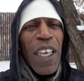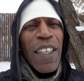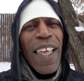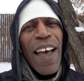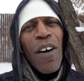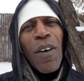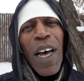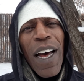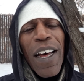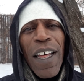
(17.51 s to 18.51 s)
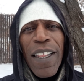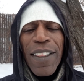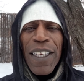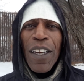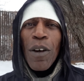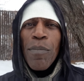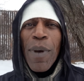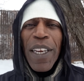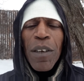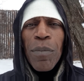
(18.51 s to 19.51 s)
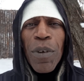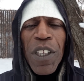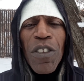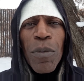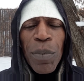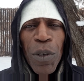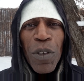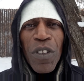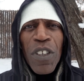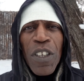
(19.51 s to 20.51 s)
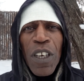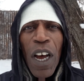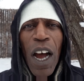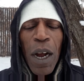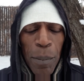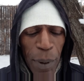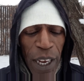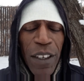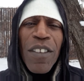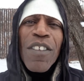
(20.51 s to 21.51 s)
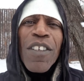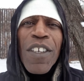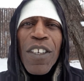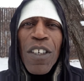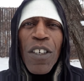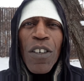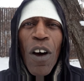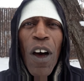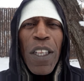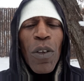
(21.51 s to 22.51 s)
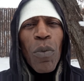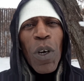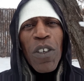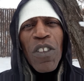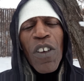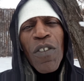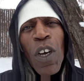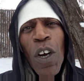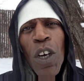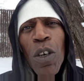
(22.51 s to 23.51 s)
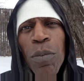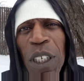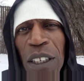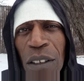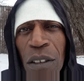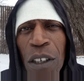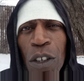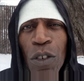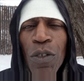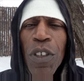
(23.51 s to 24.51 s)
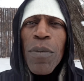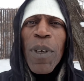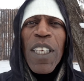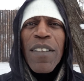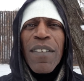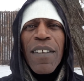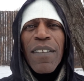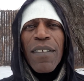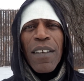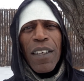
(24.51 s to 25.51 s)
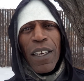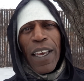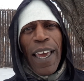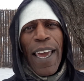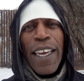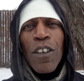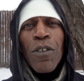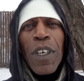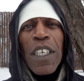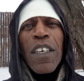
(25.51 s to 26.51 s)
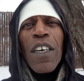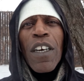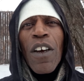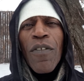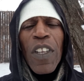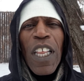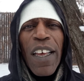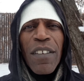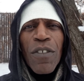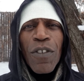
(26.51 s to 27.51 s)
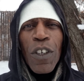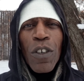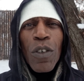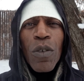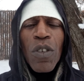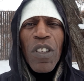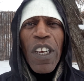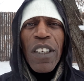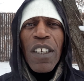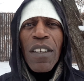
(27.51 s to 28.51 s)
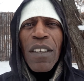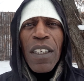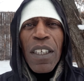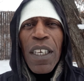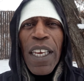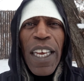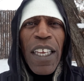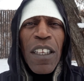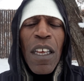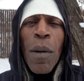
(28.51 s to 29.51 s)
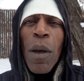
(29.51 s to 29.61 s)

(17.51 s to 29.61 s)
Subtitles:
Now, the Hermetic principles are based on the works of Hermes Trismegistus, a Greek philosopher who studied in